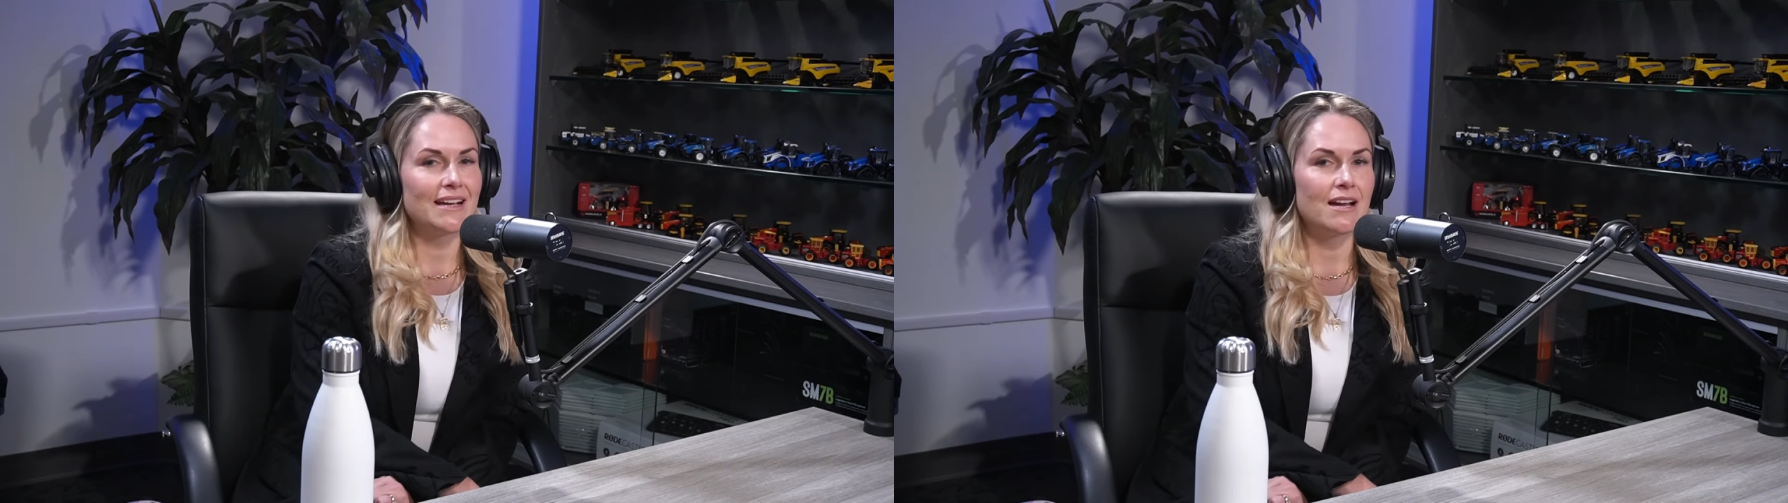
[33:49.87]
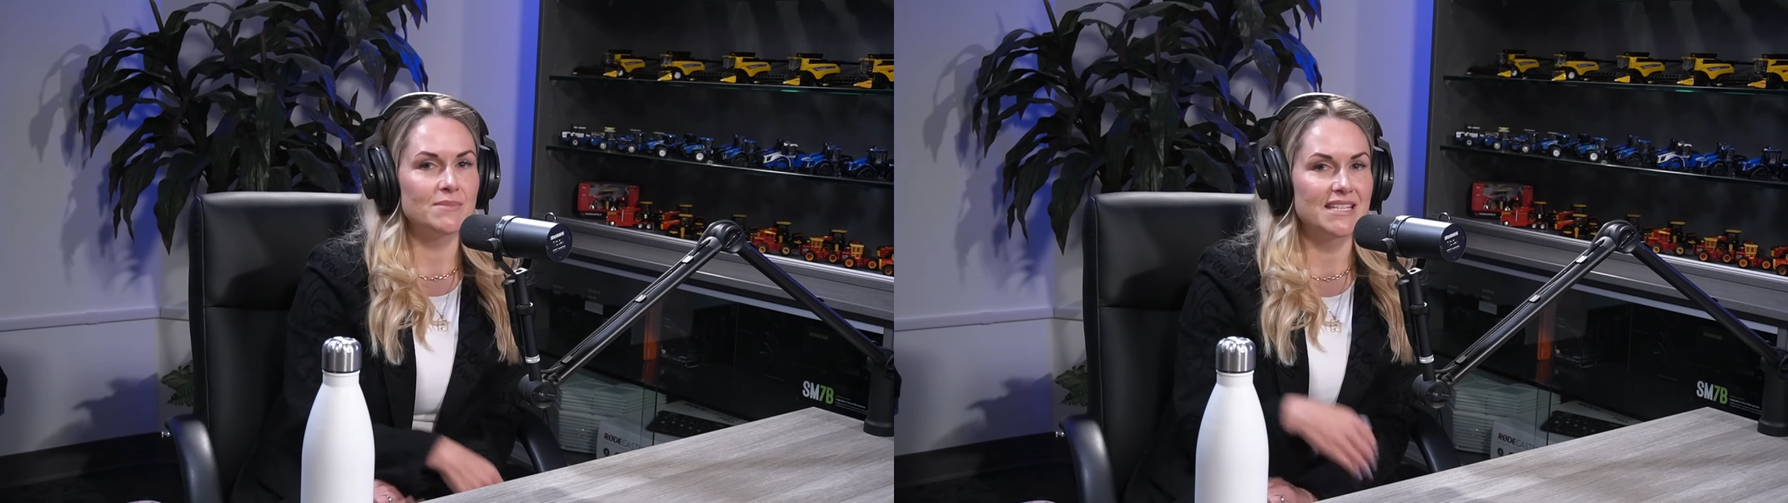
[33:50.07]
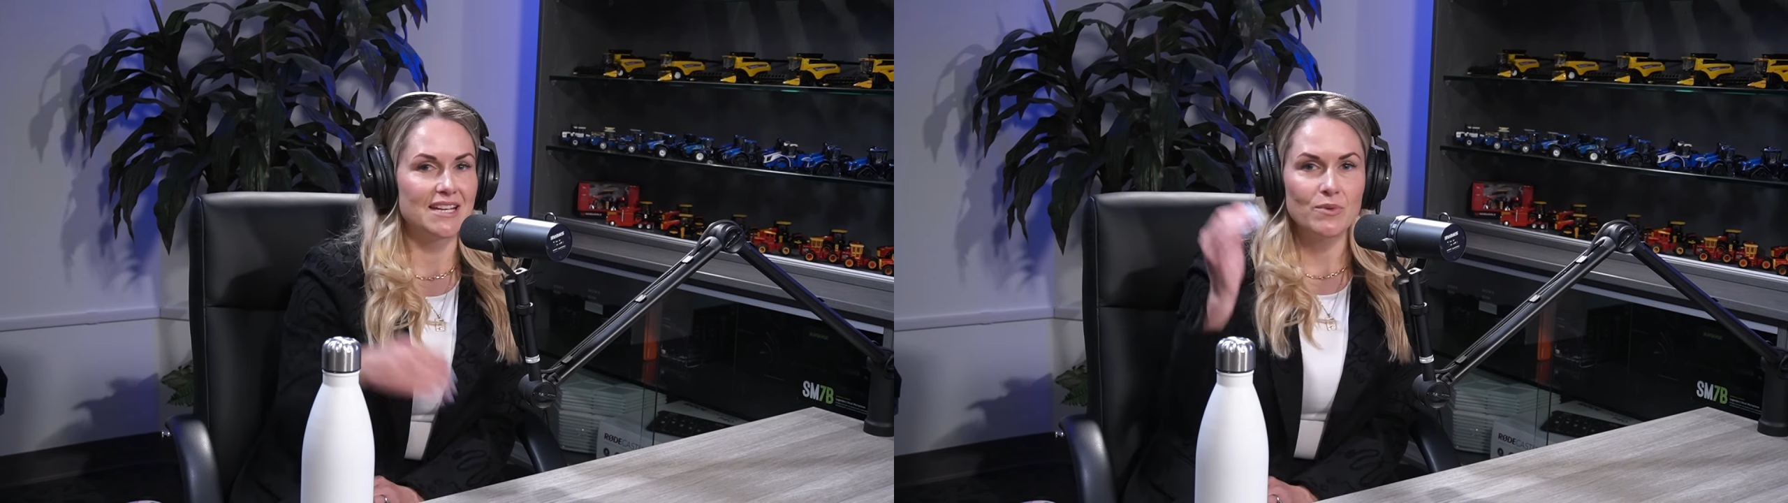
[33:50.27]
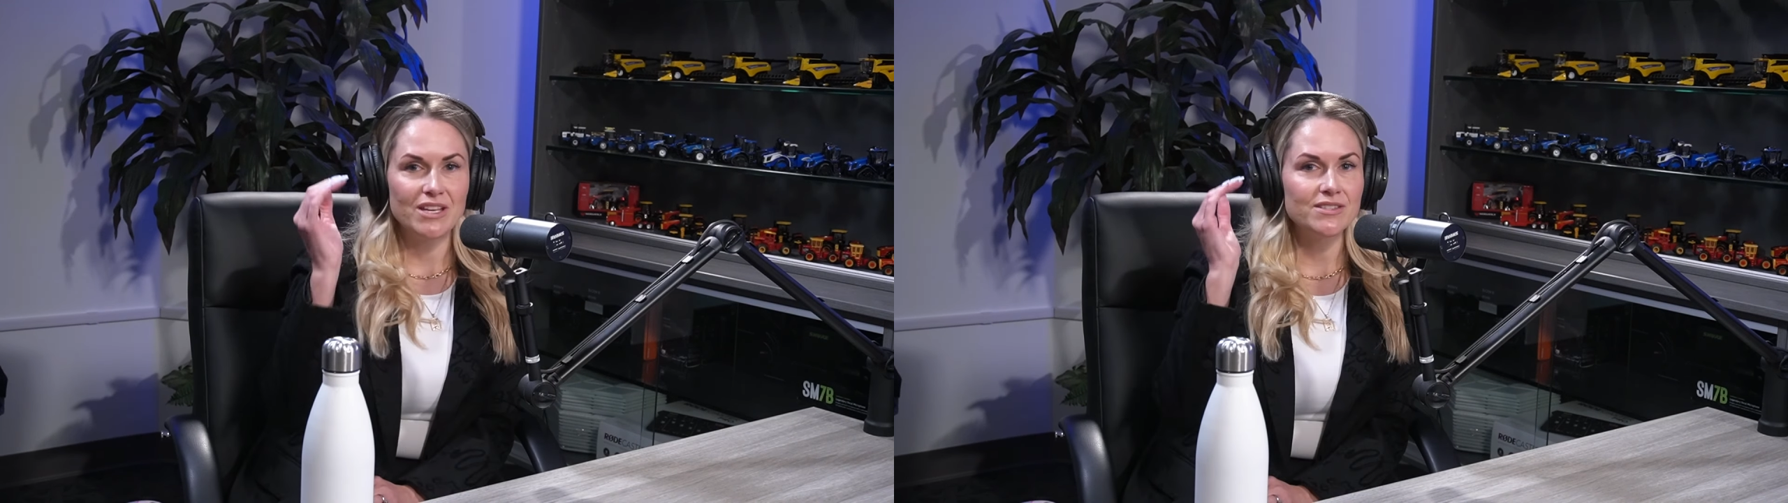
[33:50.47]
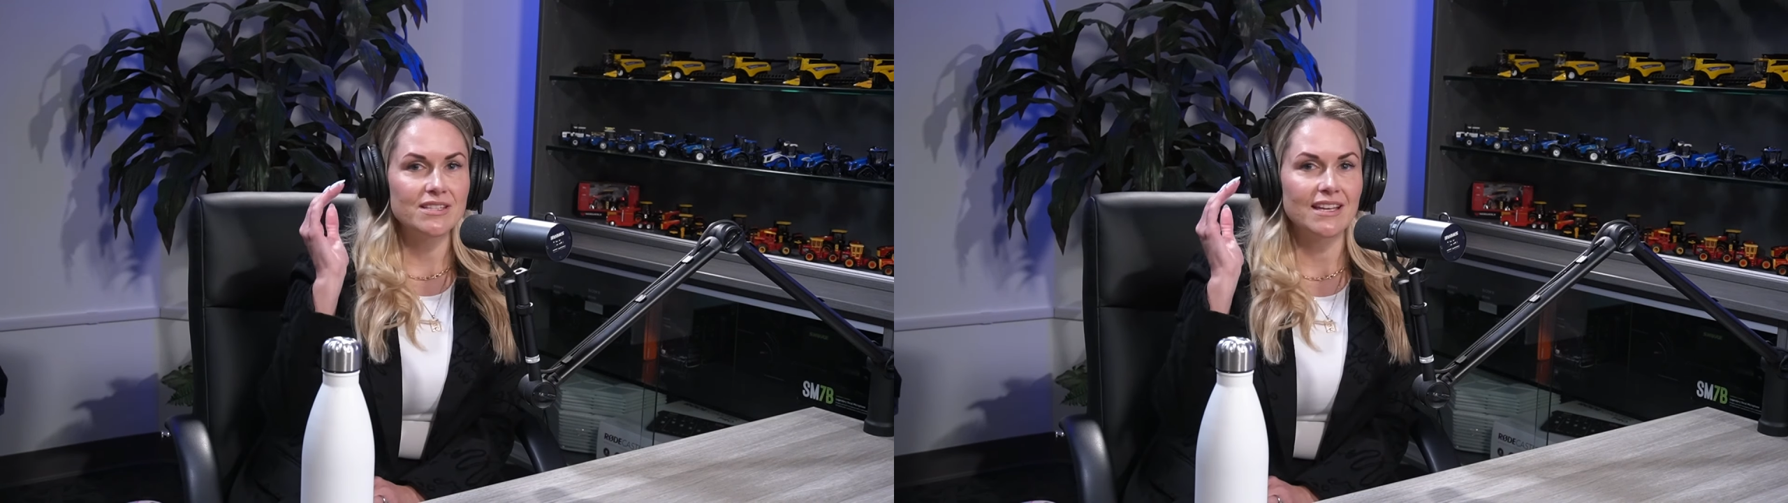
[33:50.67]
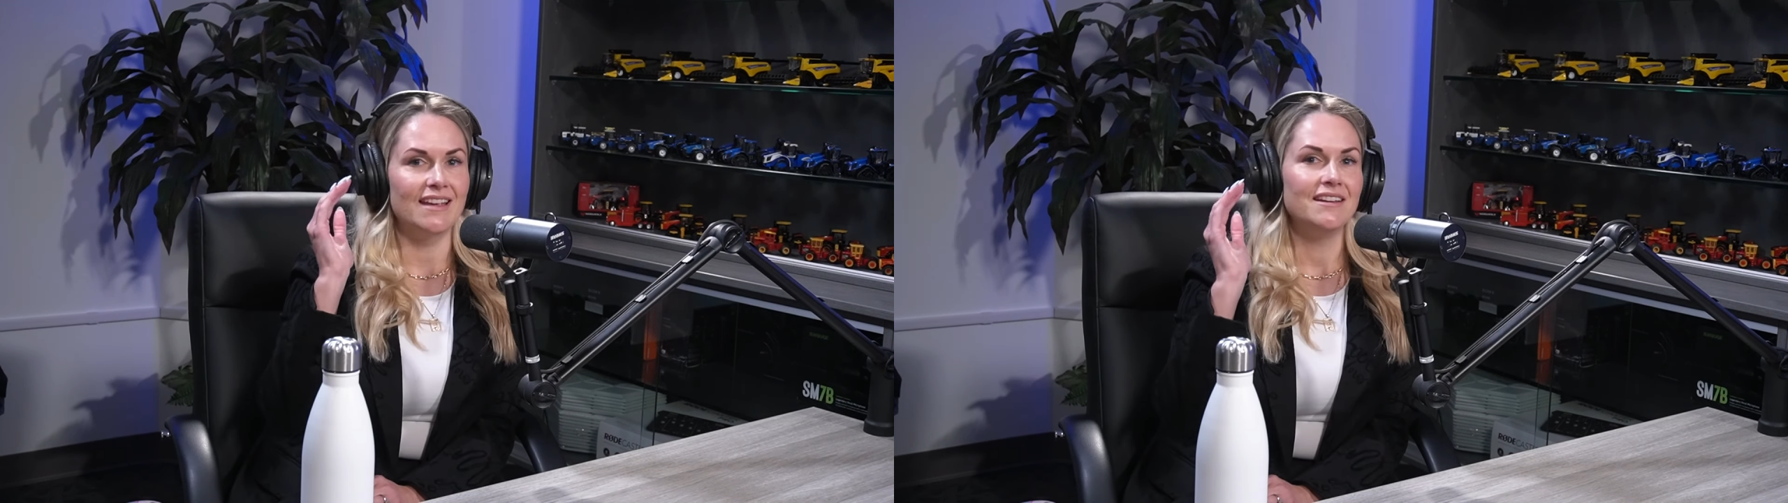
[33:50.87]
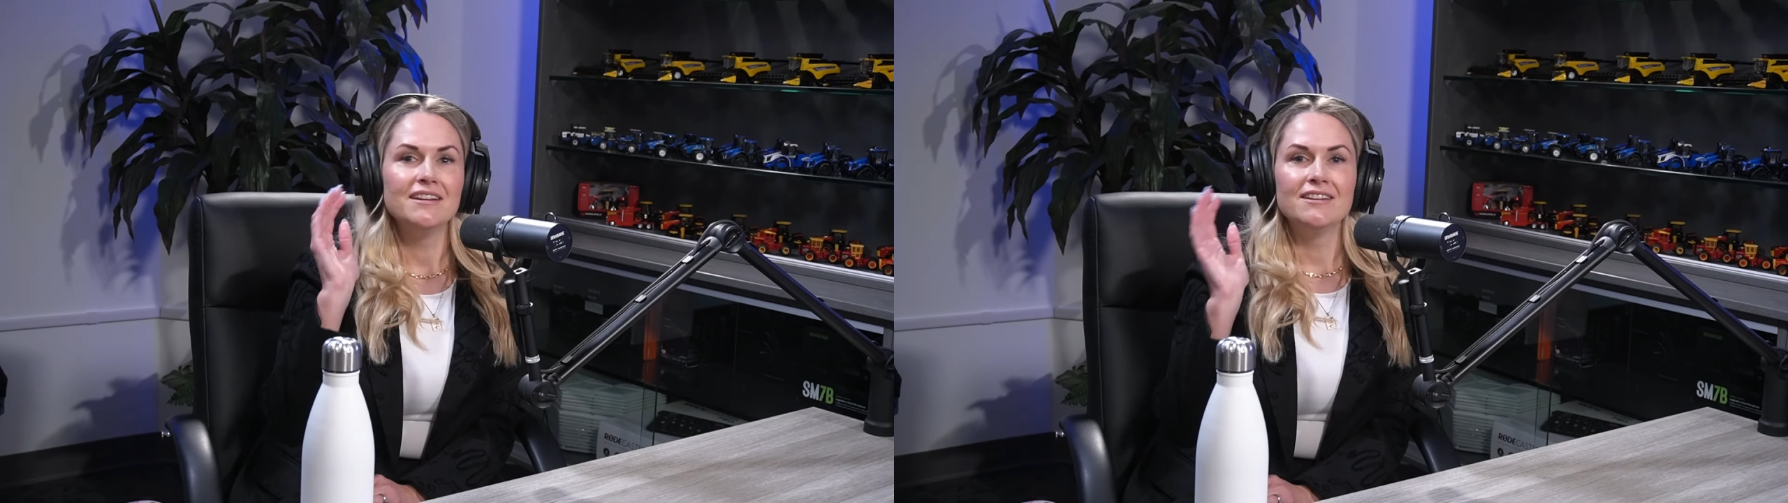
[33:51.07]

it comes like we used to get,